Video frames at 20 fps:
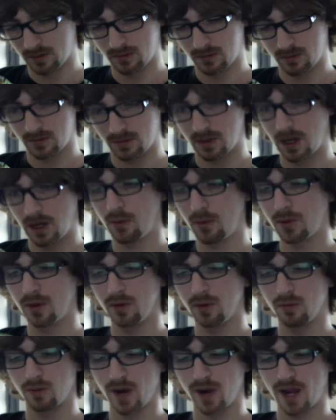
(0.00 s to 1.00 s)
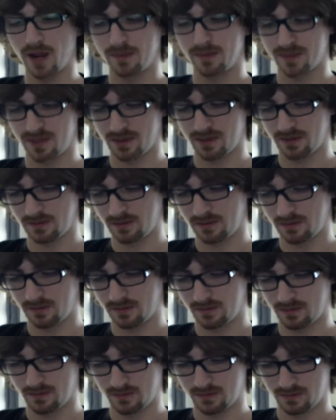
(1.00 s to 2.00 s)
How are you wrapped?
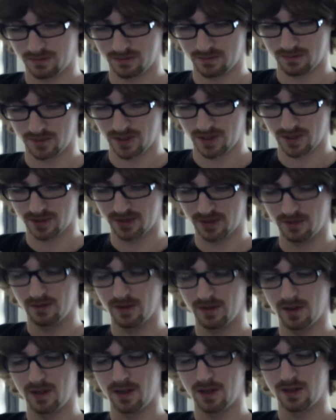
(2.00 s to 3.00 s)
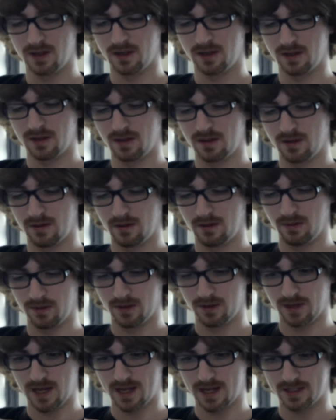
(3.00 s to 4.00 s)
I see.
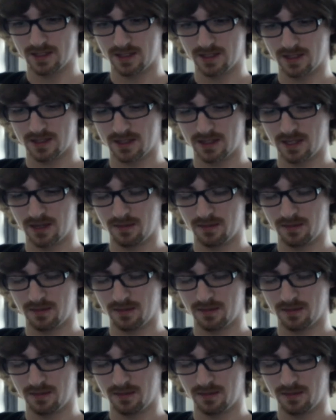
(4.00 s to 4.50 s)
Lots of duct tape.